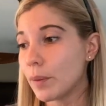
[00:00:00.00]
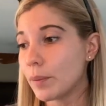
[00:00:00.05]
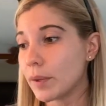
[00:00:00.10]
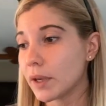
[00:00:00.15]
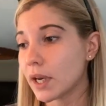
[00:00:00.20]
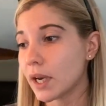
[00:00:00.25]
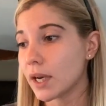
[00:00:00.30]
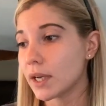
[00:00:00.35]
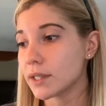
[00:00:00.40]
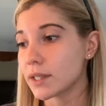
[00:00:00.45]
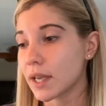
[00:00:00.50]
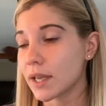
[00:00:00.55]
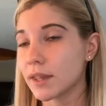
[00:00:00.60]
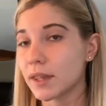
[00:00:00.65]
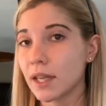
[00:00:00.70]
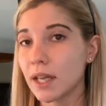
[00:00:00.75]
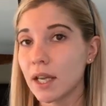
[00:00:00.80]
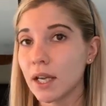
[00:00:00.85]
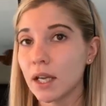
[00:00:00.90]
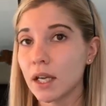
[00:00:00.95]
because I
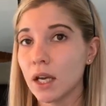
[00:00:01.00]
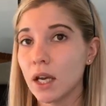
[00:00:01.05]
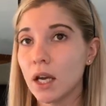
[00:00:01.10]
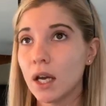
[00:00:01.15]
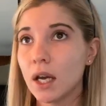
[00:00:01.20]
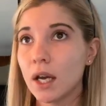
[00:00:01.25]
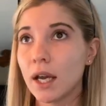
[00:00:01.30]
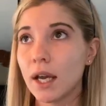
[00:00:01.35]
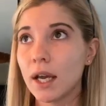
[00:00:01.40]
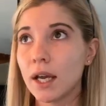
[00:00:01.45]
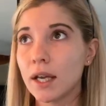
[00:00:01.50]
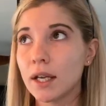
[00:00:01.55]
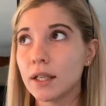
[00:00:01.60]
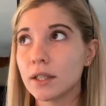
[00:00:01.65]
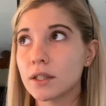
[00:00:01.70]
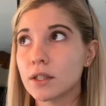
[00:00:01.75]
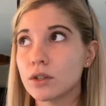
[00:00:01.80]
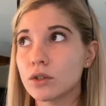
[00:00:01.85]
think it